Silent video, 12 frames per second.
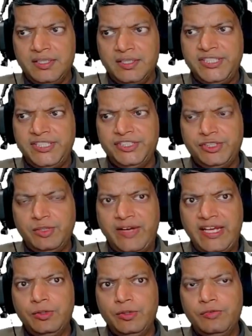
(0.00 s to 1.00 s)
change the
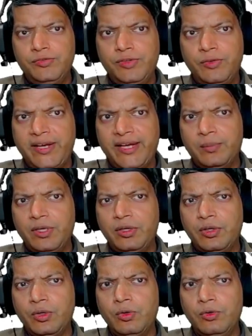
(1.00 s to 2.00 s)
value of the variable
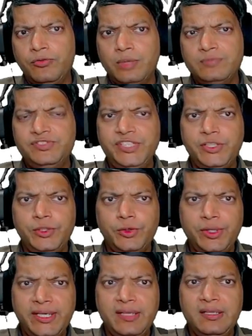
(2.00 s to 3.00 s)
row from 0
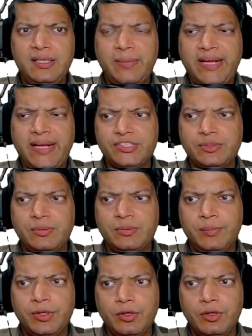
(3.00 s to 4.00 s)
till the maximum
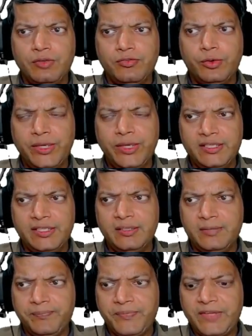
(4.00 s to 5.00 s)
number of row in
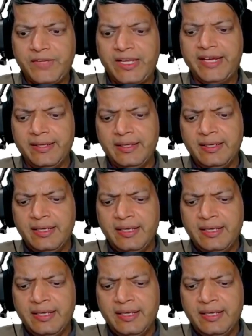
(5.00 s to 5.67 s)
the array,